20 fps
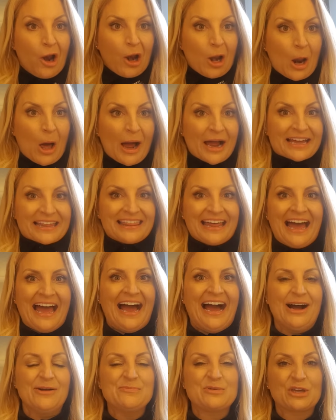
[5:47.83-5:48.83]
like
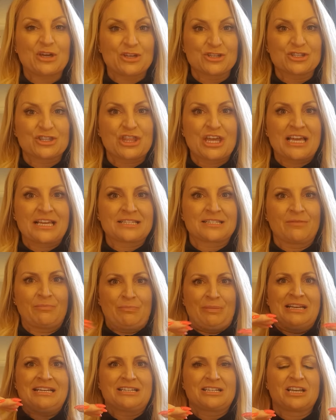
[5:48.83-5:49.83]
that because things have
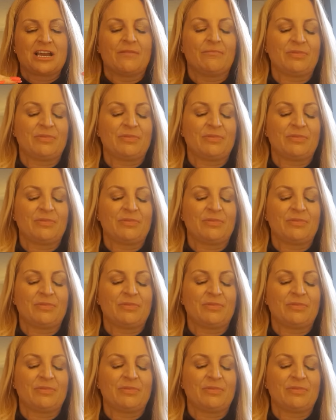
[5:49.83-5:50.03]
been